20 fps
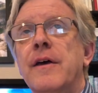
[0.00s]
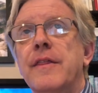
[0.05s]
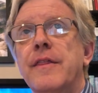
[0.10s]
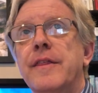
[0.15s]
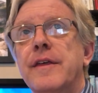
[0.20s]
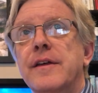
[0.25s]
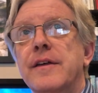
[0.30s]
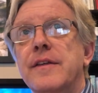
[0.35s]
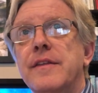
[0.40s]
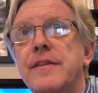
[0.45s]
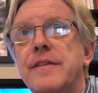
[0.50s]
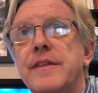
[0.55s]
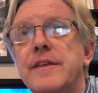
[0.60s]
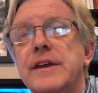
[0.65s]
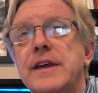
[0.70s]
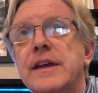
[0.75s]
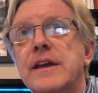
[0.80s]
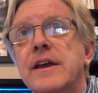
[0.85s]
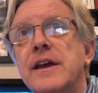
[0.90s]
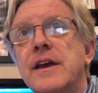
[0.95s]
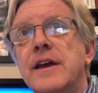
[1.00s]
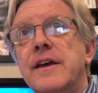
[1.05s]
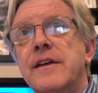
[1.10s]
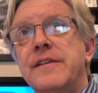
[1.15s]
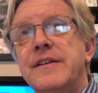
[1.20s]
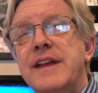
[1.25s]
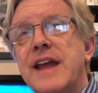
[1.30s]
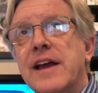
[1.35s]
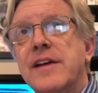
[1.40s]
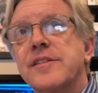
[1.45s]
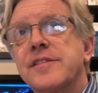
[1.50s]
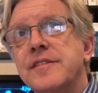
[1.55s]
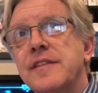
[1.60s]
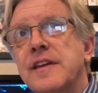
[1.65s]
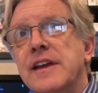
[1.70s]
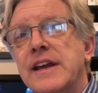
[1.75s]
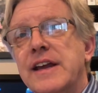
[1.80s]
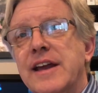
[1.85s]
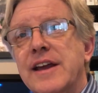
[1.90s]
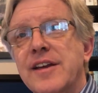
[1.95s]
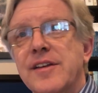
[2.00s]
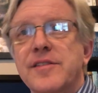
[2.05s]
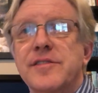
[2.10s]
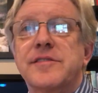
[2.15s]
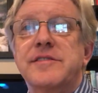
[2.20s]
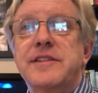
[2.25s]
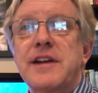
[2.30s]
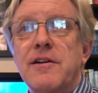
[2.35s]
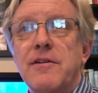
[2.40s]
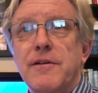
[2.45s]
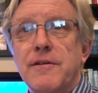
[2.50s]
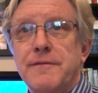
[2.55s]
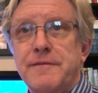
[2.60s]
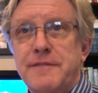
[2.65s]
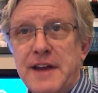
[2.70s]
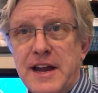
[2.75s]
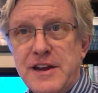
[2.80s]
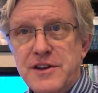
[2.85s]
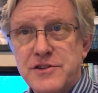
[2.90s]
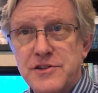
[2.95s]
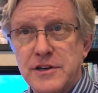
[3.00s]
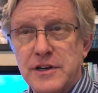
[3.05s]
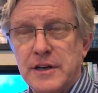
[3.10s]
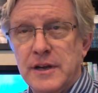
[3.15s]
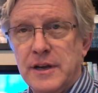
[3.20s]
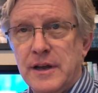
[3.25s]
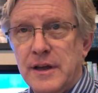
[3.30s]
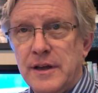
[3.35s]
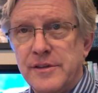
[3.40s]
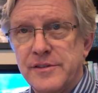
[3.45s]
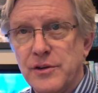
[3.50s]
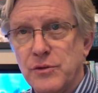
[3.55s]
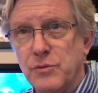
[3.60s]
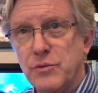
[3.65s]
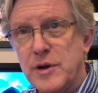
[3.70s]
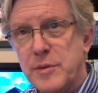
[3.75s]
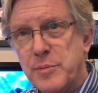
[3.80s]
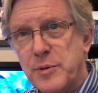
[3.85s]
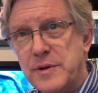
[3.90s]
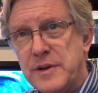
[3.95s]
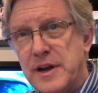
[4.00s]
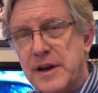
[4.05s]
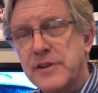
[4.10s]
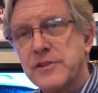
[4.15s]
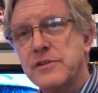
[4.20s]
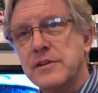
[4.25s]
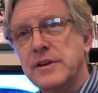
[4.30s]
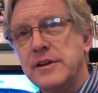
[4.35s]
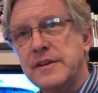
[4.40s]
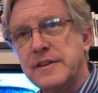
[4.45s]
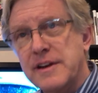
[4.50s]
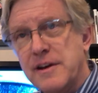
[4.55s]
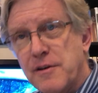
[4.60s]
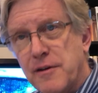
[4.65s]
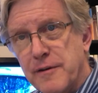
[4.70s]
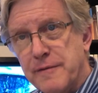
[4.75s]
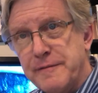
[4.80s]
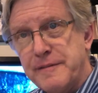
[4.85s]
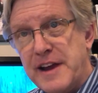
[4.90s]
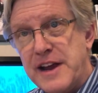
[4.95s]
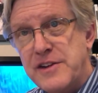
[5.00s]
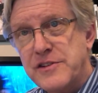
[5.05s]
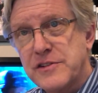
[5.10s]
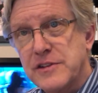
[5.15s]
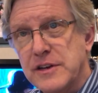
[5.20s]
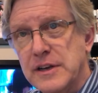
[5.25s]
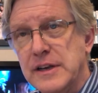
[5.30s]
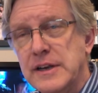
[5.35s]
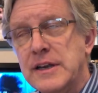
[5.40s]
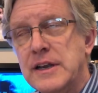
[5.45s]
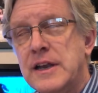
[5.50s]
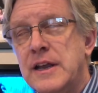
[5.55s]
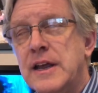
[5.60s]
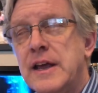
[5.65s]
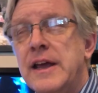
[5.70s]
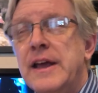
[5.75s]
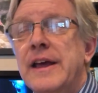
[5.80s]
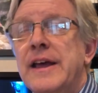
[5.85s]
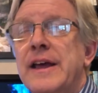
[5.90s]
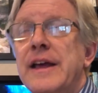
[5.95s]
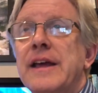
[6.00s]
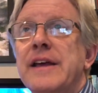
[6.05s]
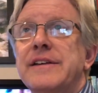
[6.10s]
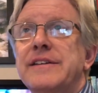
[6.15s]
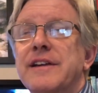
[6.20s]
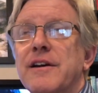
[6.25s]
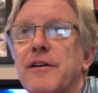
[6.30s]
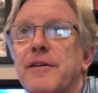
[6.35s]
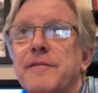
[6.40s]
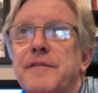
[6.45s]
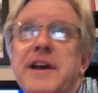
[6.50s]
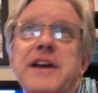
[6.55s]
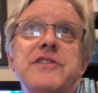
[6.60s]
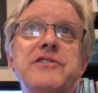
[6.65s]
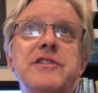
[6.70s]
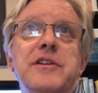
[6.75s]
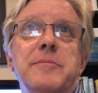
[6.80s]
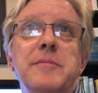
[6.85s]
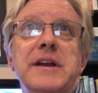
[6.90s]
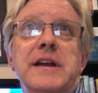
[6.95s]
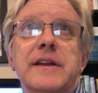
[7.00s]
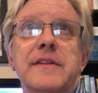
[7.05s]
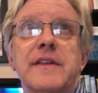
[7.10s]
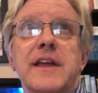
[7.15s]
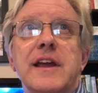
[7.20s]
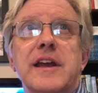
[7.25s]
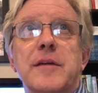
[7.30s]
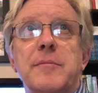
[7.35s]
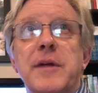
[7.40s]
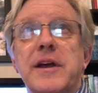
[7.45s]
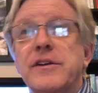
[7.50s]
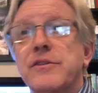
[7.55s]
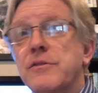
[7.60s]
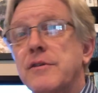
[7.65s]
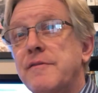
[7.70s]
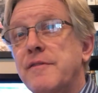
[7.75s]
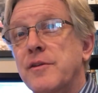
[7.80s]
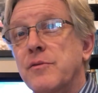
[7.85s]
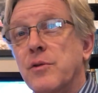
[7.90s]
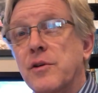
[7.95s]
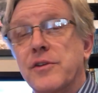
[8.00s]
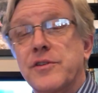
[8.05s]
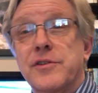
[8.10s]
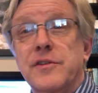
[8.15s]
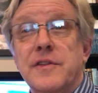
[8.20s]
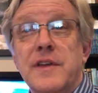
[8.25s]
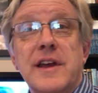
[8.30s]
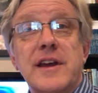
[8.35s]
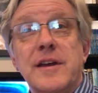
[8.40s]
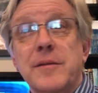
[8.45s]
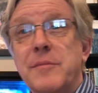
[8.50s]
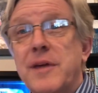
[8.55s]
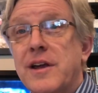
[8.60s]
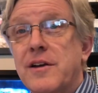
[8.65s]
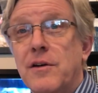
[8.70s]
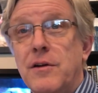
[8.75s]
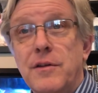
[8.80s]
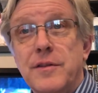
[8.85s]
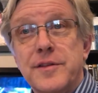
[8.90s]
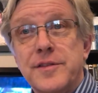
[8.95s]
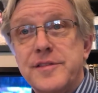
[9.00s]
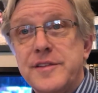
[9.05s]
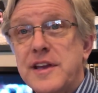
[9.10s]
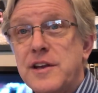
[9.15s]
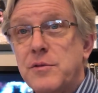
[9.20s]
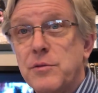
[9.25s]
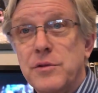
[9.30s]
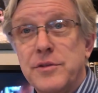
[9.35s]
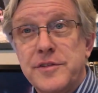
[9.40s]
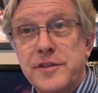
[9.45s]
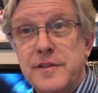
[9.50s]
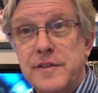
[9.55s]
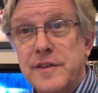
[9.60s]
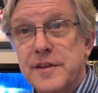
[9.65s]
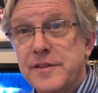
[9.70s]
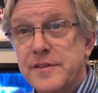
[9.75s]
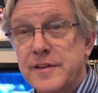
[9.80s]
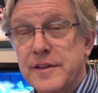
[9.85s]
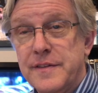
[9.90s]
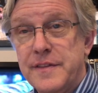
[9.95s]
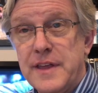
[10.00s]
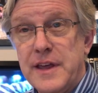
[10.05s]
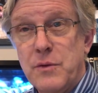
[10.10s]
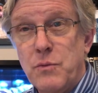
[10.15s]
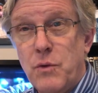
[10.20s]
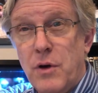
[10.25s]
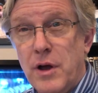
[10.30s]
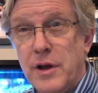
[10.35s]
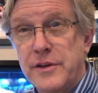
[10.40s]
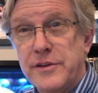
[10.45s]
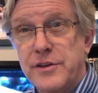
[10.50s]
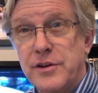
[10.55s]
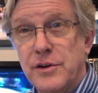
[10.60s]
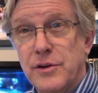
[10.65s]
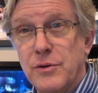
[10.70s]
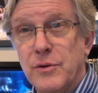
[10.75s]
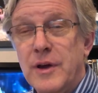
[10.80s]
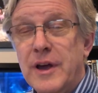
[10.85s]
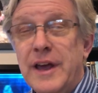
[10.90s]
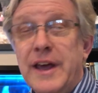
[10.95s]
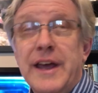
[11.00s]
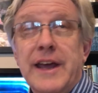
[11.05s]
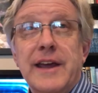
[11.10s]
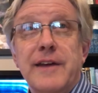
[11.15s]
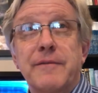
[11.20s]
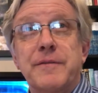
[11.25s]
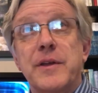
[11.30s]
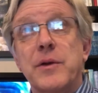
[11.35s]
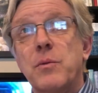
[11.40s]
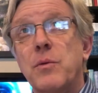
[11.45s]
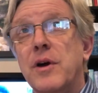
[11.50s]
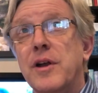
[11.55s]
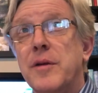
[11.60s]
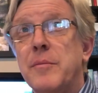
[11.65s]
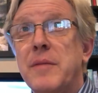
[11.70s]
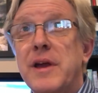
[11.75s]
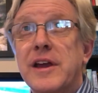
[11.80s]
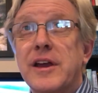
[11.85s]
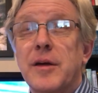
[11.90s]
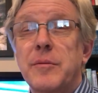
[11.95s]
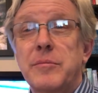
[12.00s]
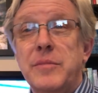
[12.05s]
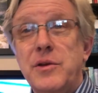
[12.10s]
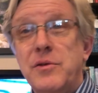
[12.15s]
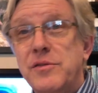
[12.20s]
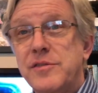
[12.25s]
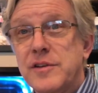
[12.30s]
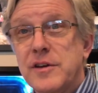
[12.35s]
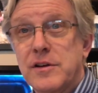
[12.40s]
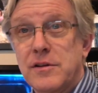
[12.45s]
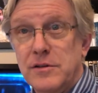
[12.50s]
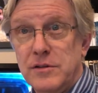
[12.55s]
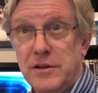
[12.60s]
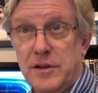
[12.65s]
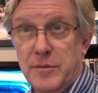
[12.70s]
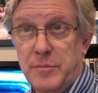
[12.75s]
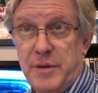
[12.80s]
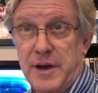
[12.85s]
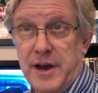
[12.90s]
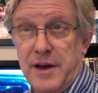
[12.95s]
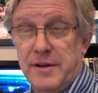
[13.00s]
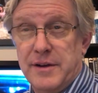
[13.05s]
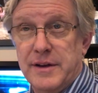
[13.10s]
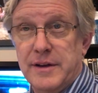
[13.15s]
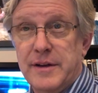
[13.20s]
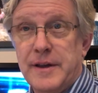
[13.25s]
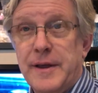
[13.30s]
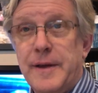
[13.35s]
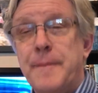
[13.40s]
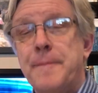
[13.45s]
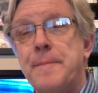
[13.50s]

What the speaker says: The next thing is derivation. So reproduction, derivation meaning they can make derivative work, so they can make all the sequels of this that they want to, if they want to make a musical about it,